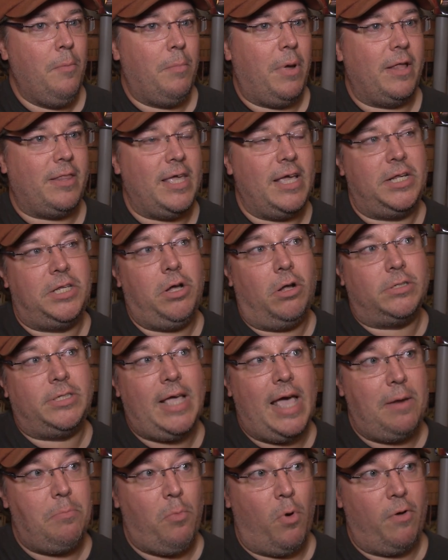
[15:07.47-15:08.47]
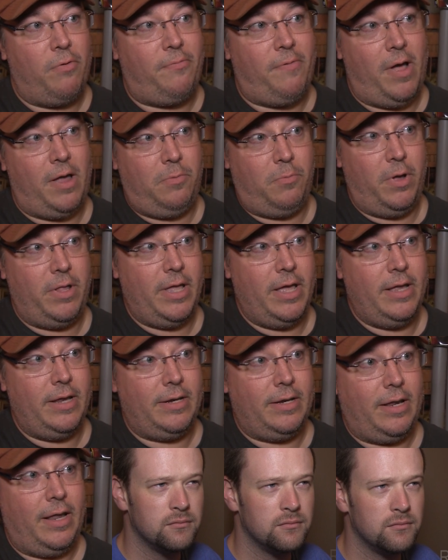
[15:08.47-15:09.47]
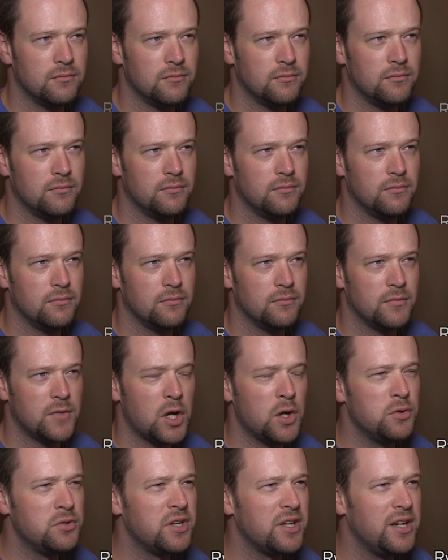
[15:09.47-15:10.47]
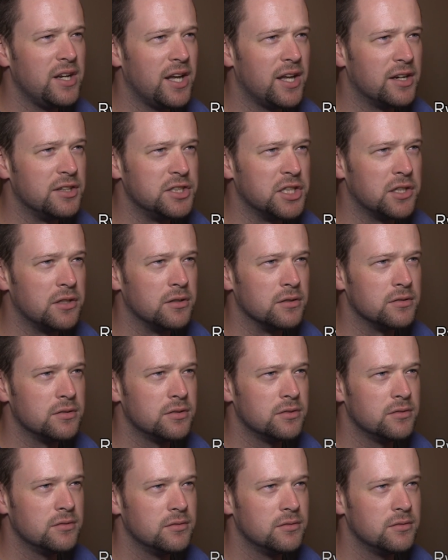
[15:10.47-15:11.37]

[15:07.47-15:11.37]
but I think adults had more fun with it. It was Indiana Jones.